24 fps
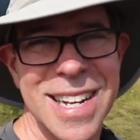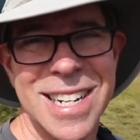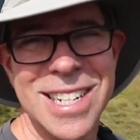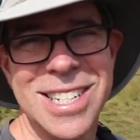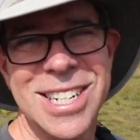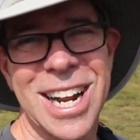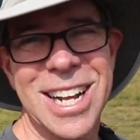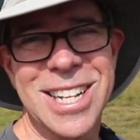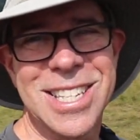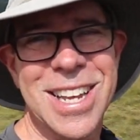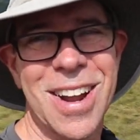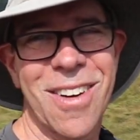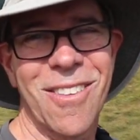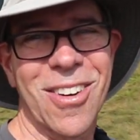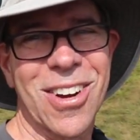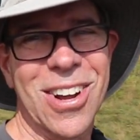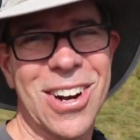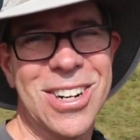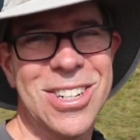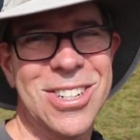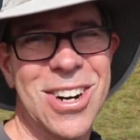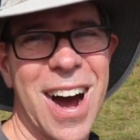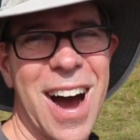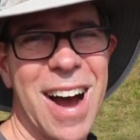Jan said we're
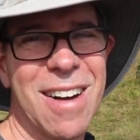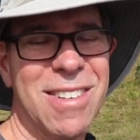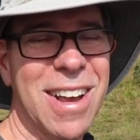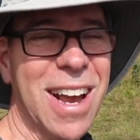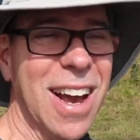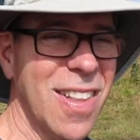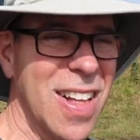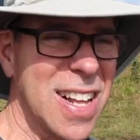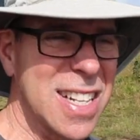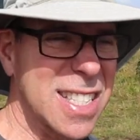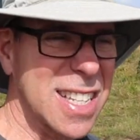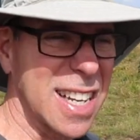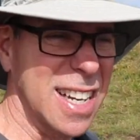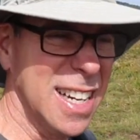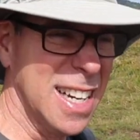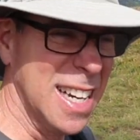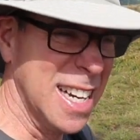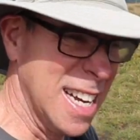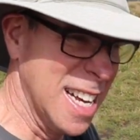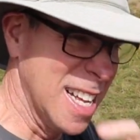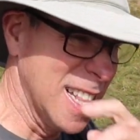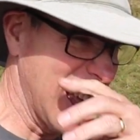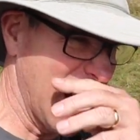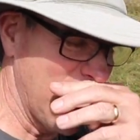going to drive. Yeah,
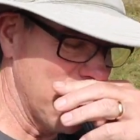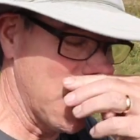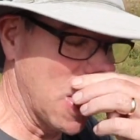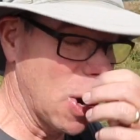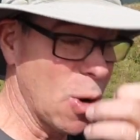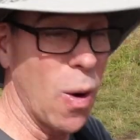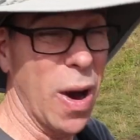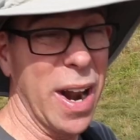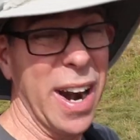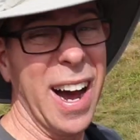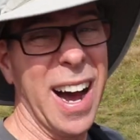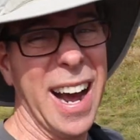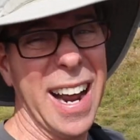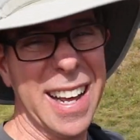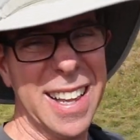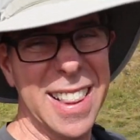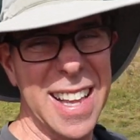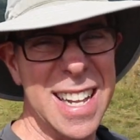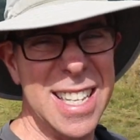that'd be quite a hike.